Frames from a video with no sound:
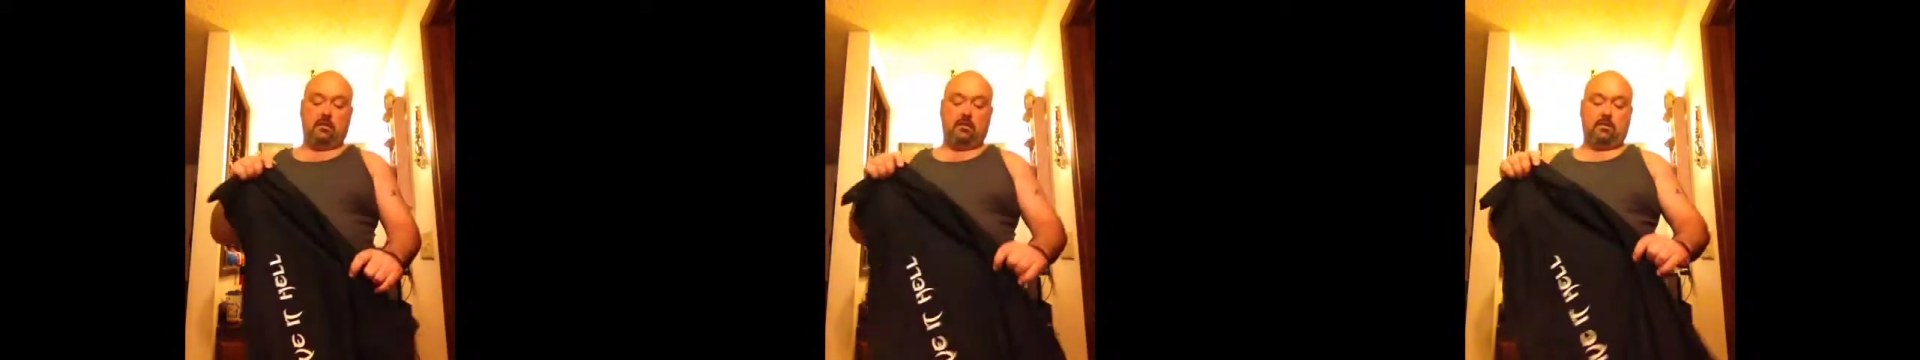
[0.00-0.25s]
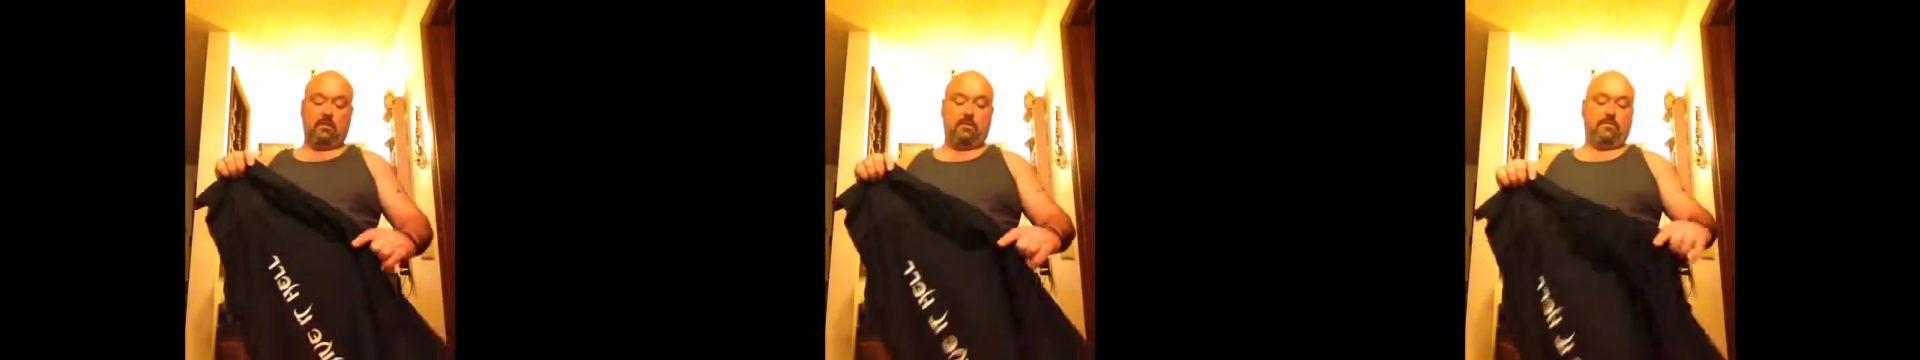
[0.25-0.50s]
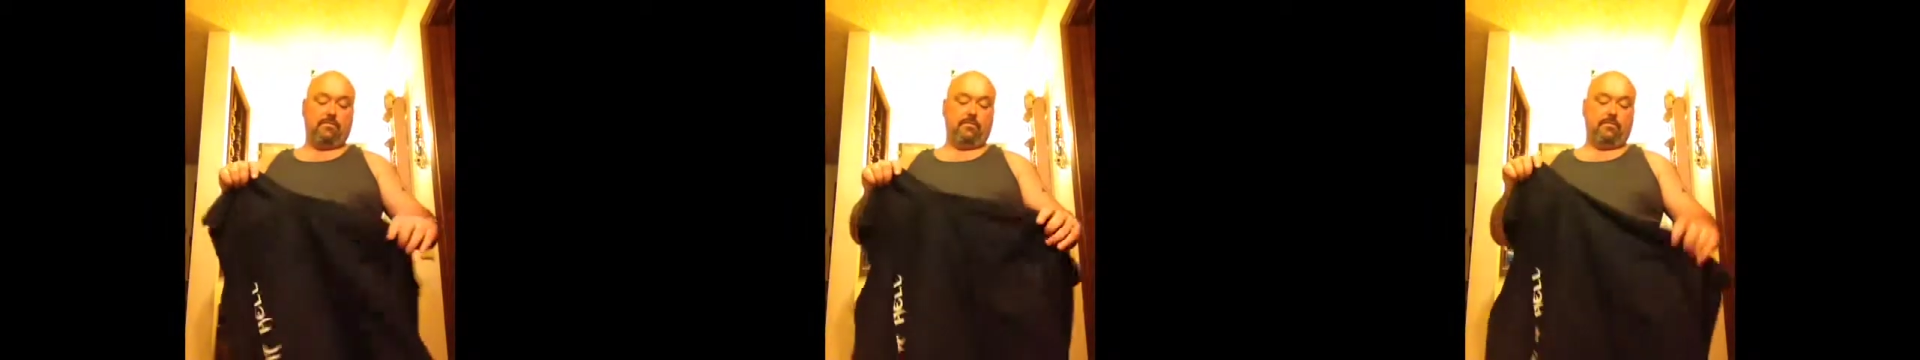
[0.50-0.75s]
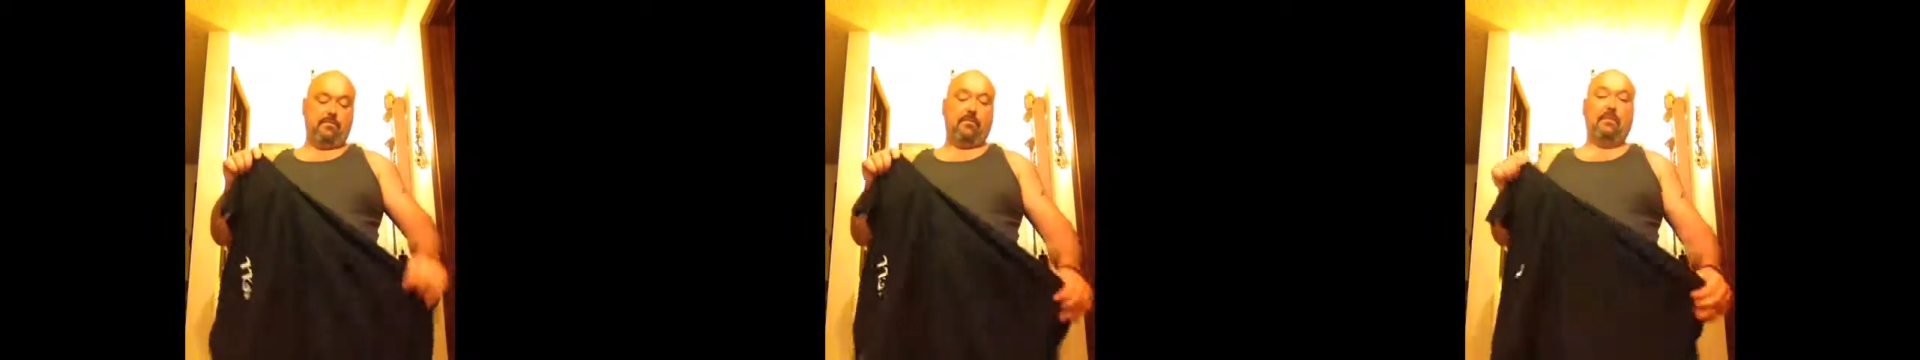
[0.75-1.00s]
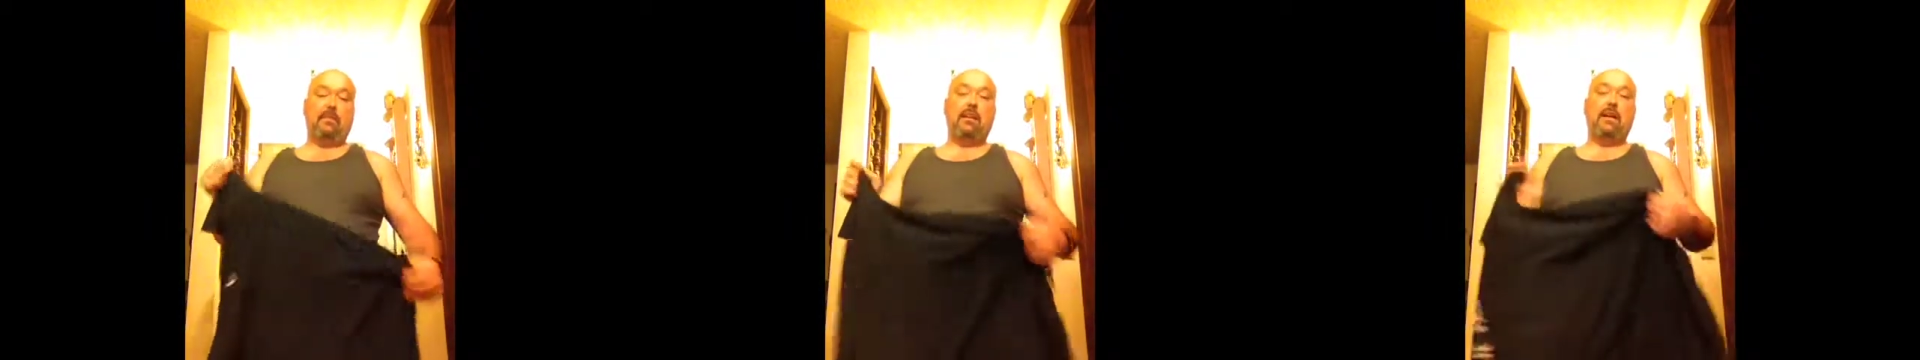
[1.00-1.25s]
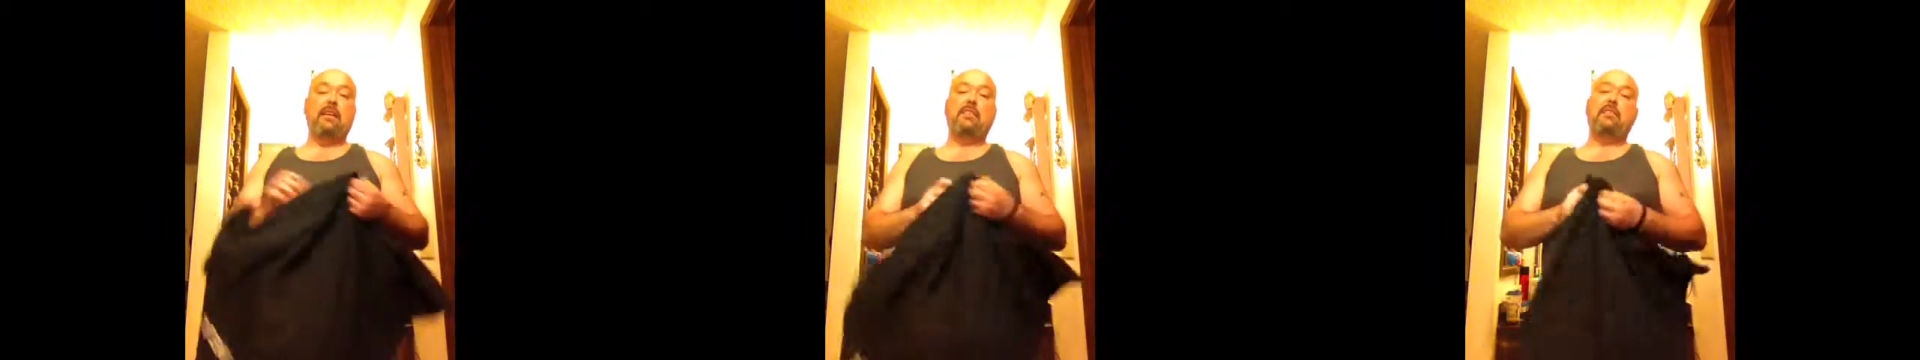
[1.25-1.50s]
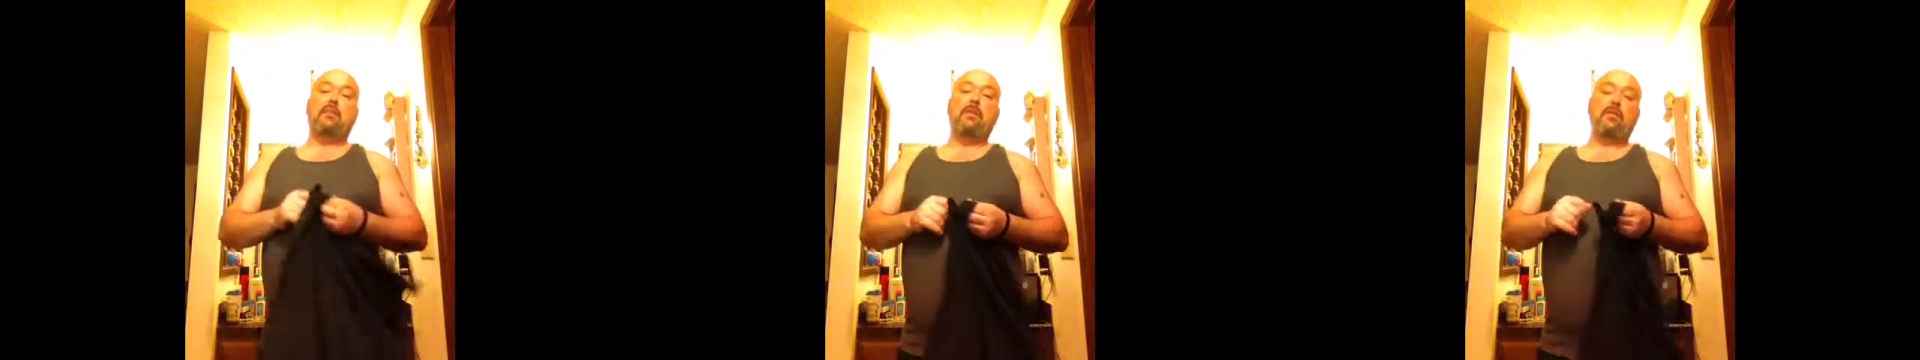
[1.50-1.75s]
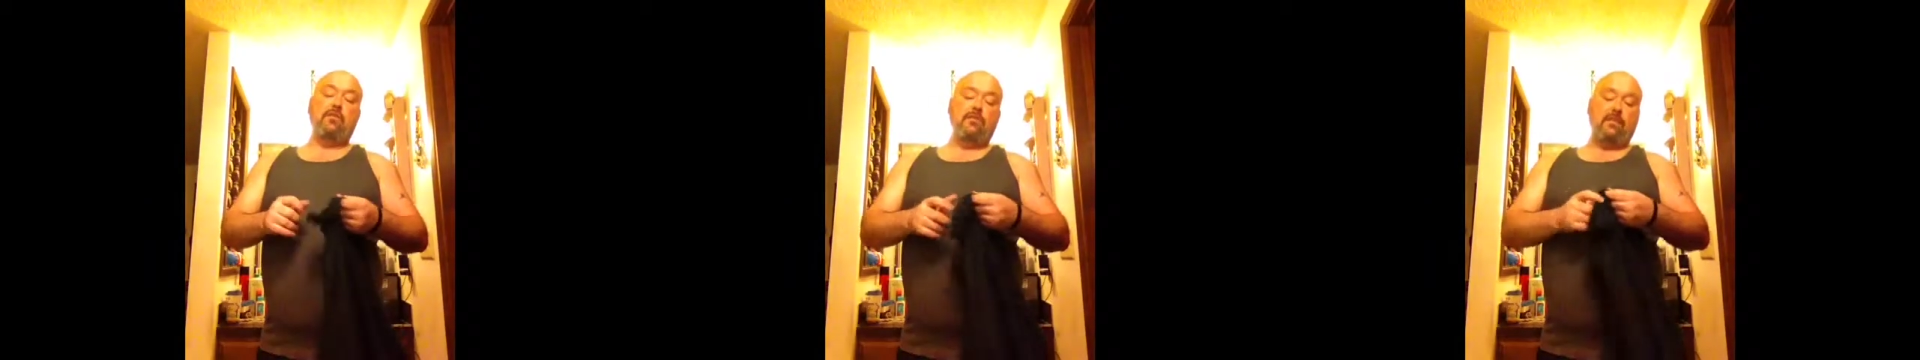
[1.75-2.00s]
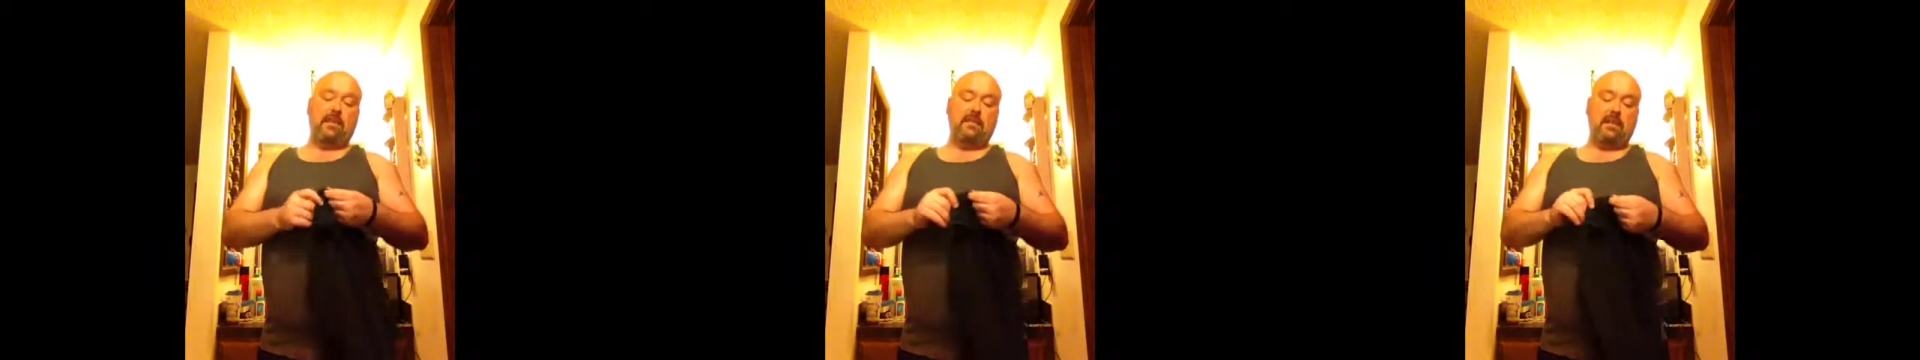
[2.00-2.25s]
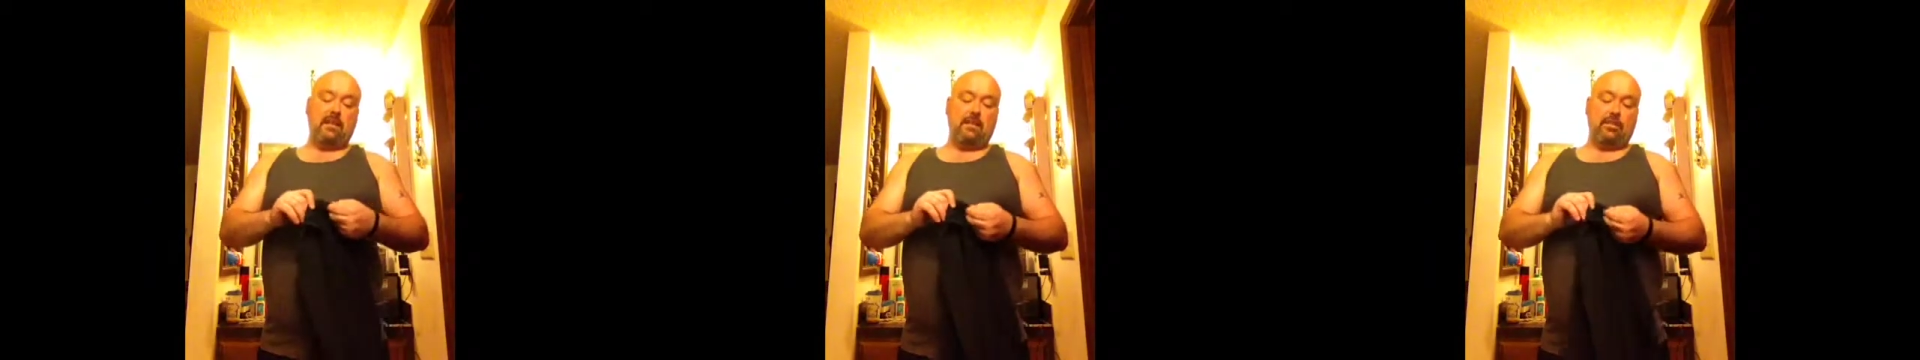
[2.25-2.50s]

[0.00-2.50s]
So, I did start my own Visalis